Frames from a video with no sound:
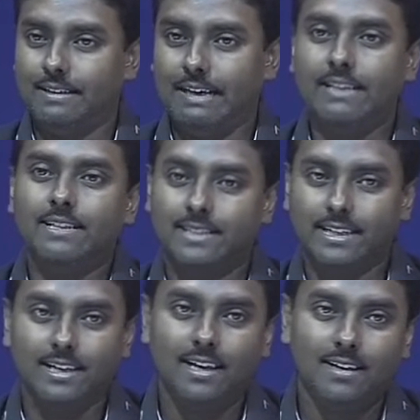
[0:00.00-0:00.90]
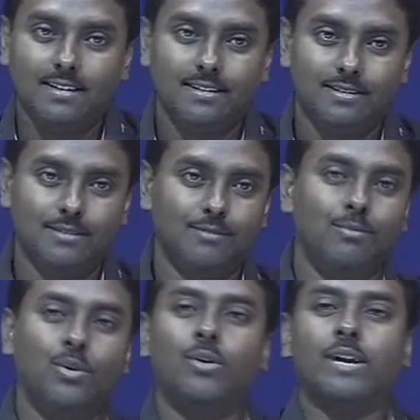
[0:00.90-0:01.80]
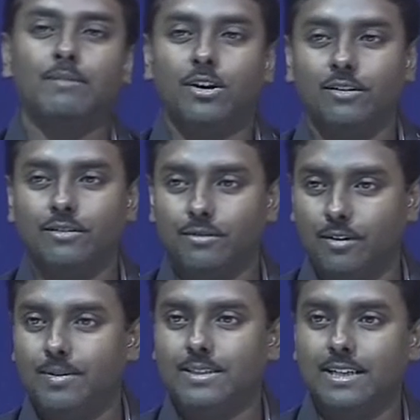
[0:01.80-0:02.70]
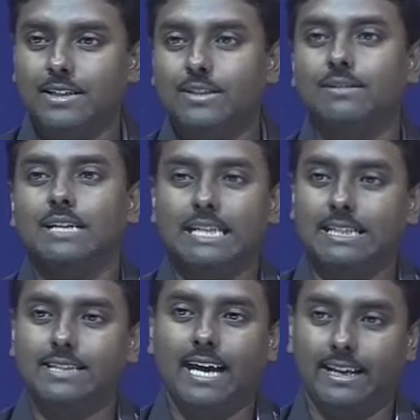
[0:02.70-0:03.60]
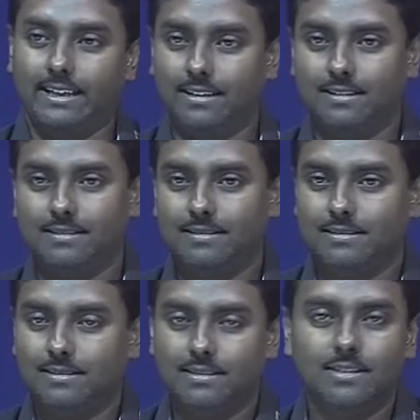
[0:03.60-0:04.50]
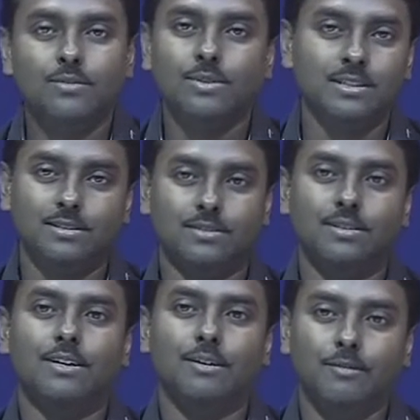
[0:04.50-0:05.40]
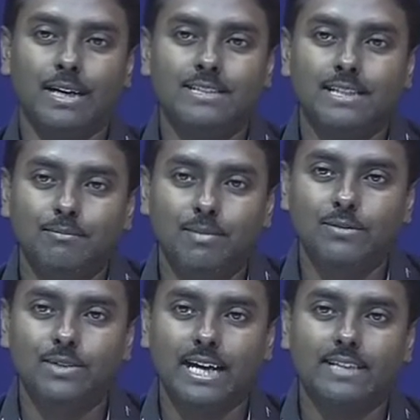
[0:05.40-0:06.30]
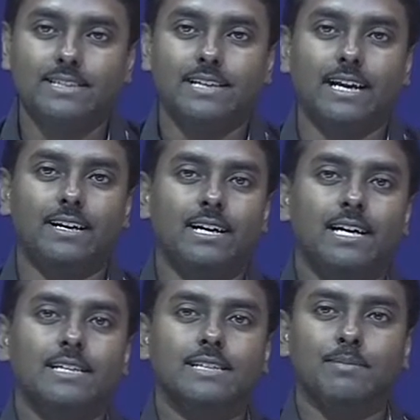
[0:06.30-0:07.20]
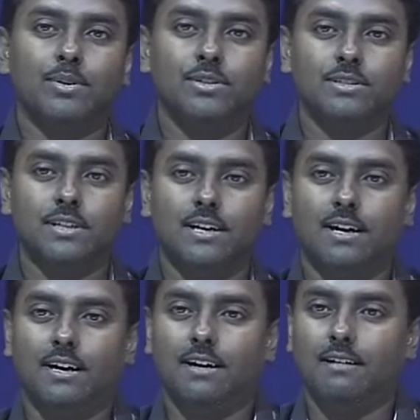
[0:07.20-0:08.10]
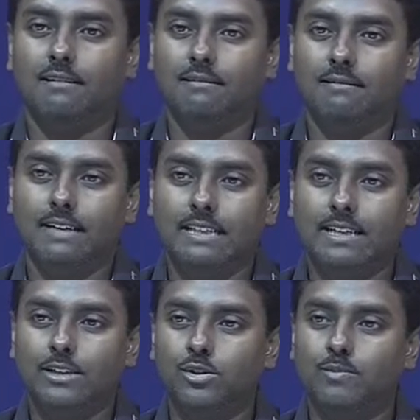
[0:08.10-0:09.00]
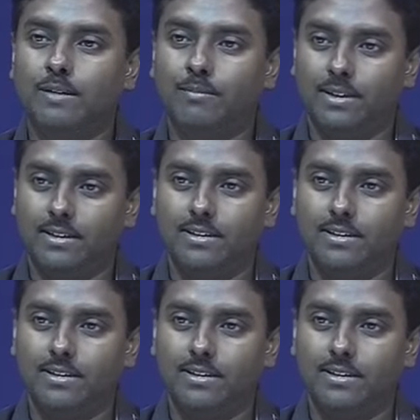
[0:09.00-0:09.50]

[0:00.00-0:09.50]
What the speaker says: in the signal, more amount of information it is carrying, which is very simply we can state. Suppose in the newspaper